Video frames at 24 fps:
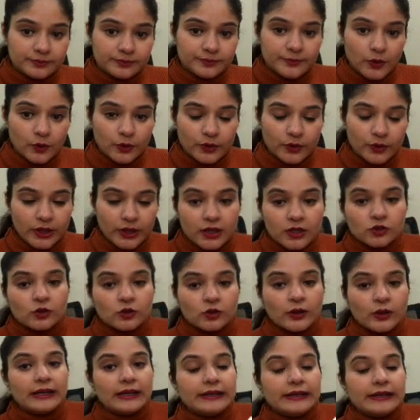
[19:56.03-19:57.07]
Okay. So
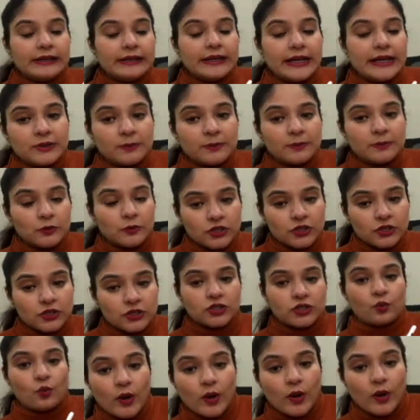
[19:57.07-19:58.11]
I'll name the position
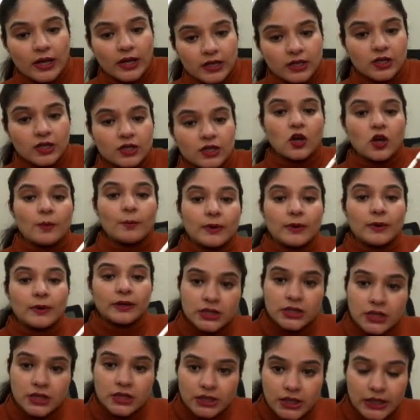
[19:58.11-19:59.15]
1,
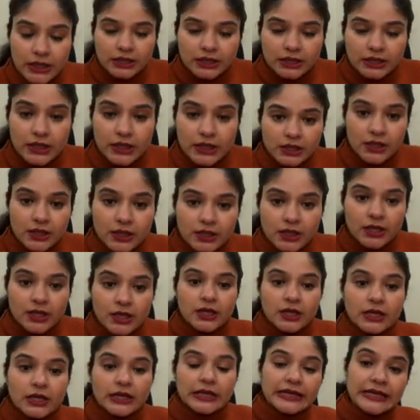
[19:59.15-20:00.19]
3
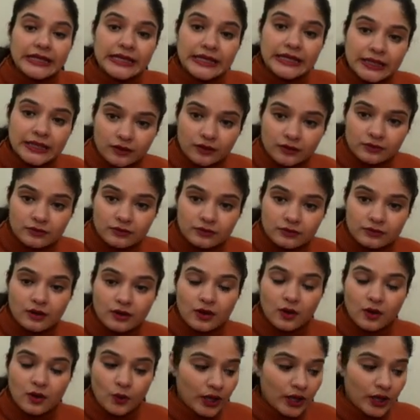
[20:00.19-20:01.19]
ene. Okay.